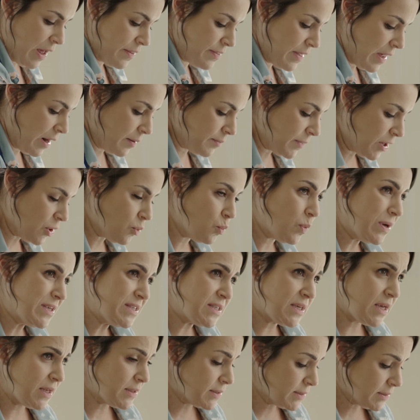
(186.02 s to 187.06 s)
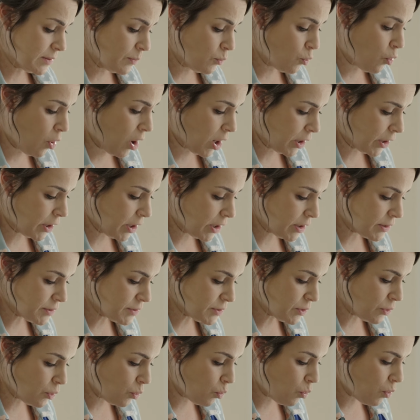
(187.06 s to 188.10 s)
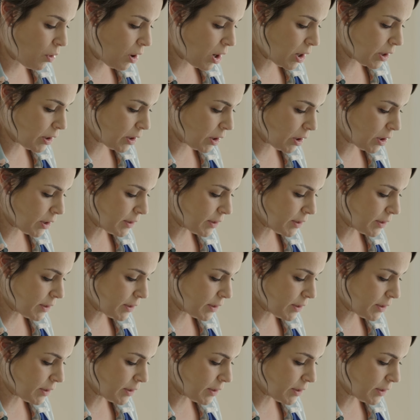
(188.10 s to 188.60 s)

and then I'm gonna whisk in some water. So the water